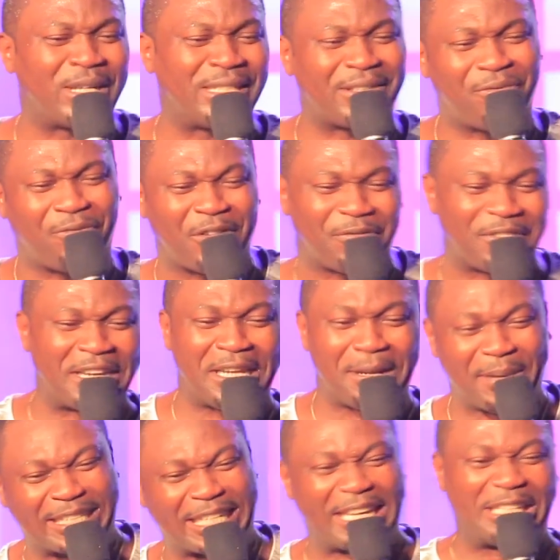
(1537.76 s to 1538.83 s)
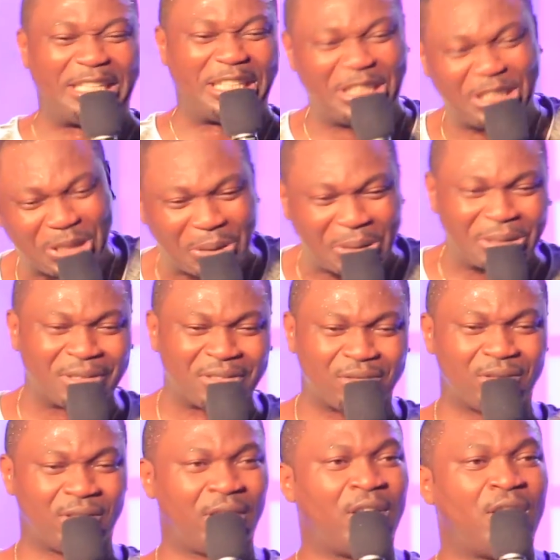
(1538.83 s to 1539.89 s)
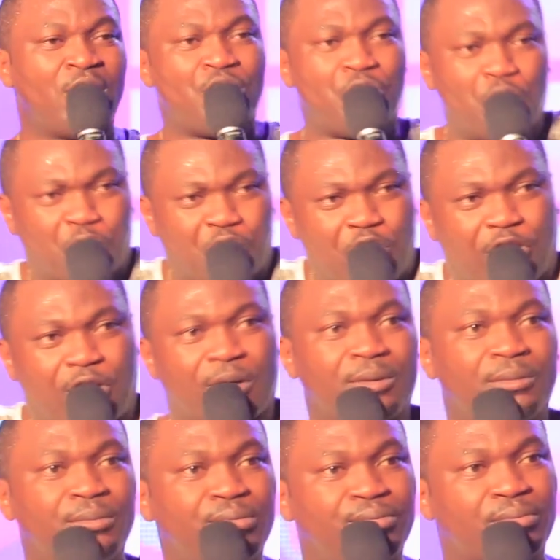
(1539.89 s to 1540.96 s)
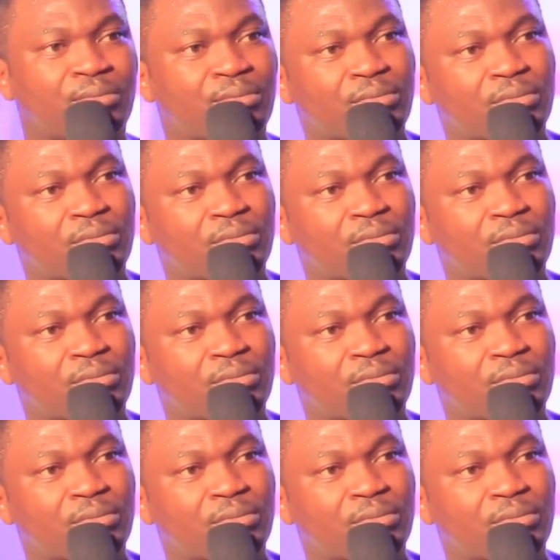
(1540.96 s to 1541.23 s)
2015 limited edition? You're shocked.